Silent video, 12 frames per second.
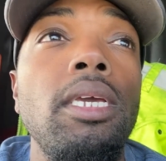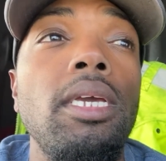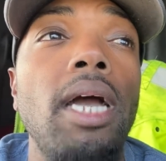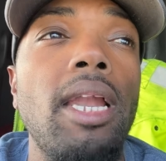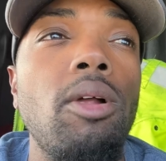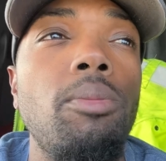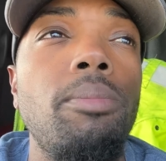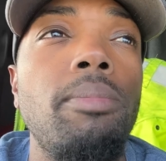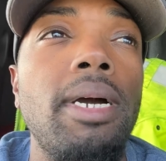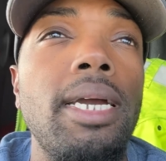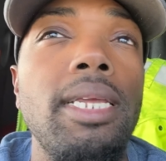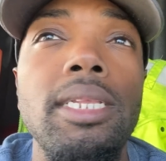i don't
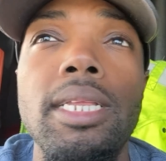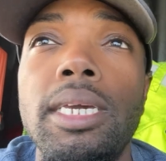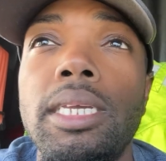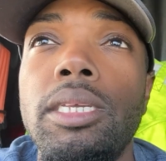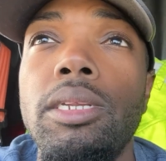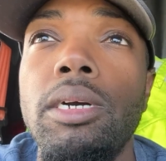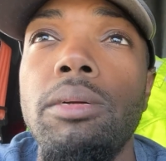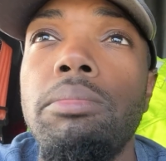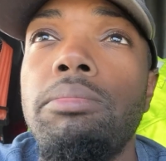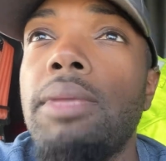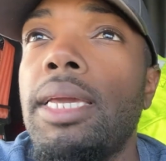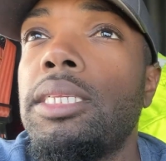mind like you know
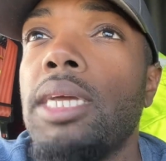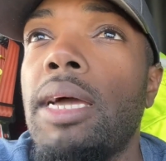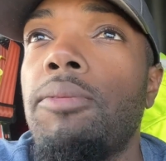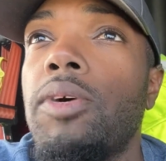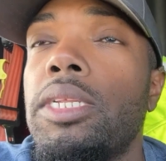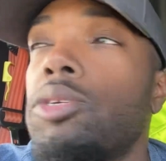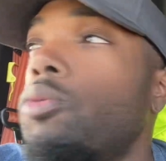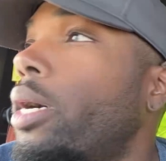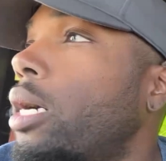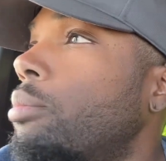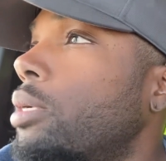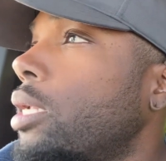nighttime once in a
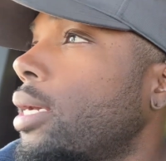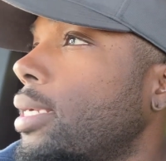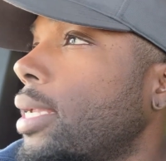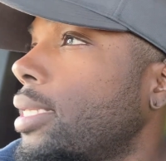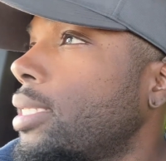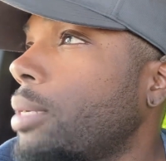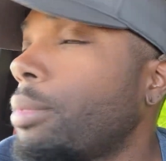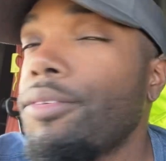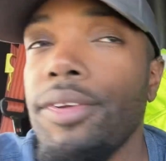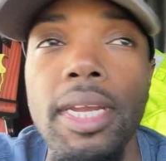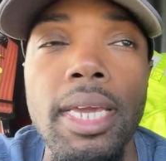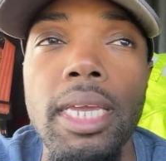while but like nighttime
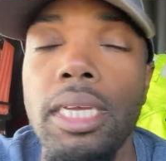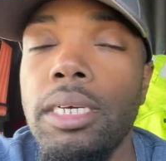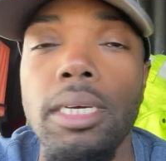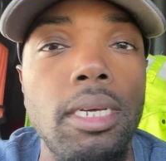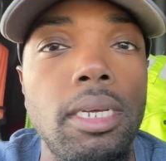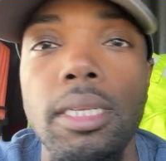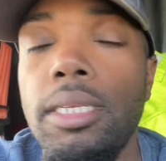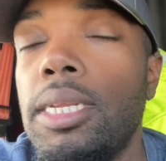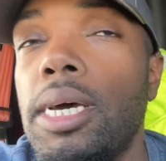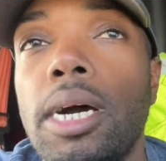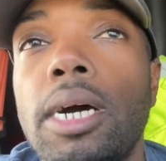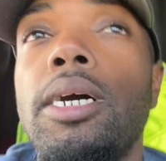every night uh
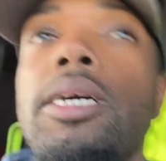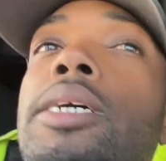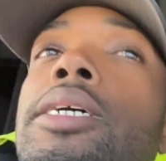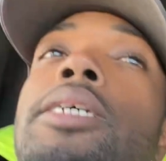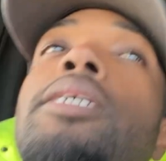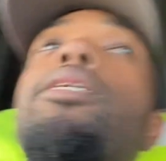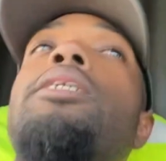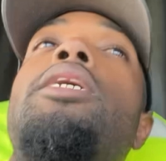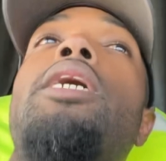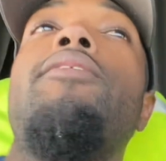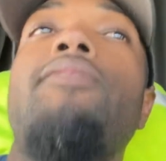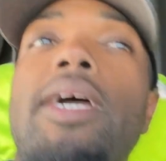no
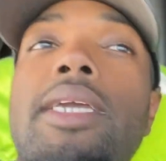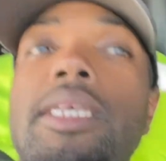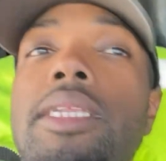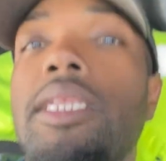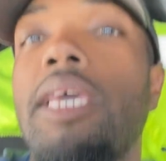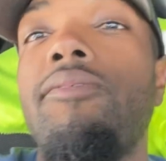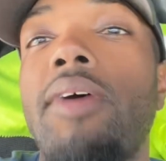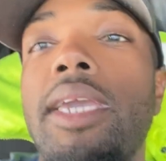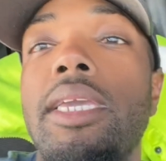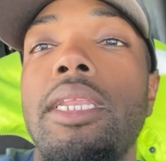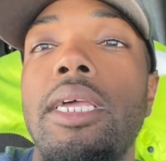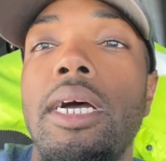if i can if i
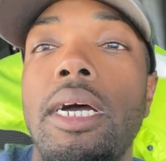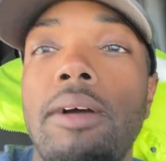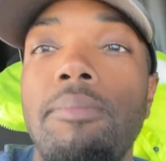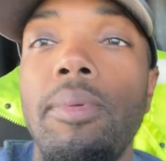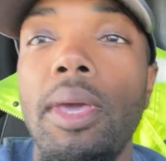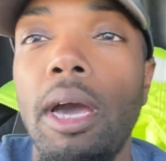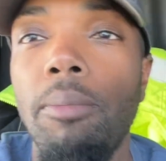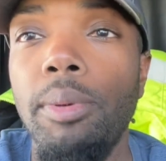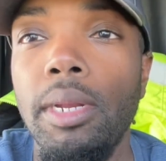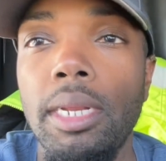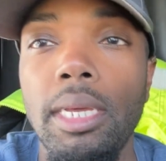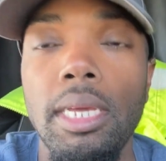can uh, help
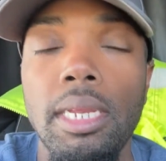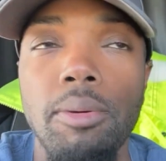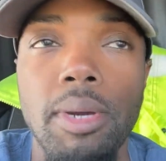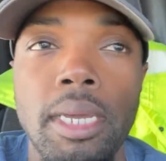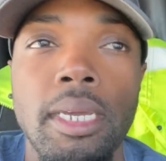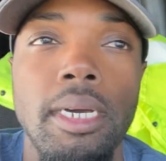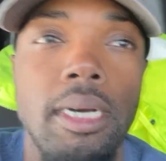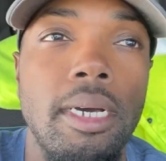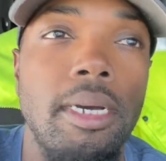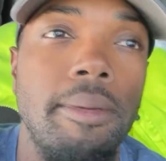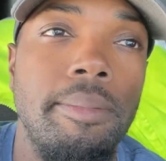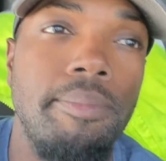it uh, anyway
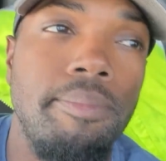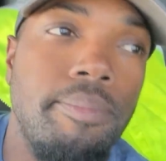um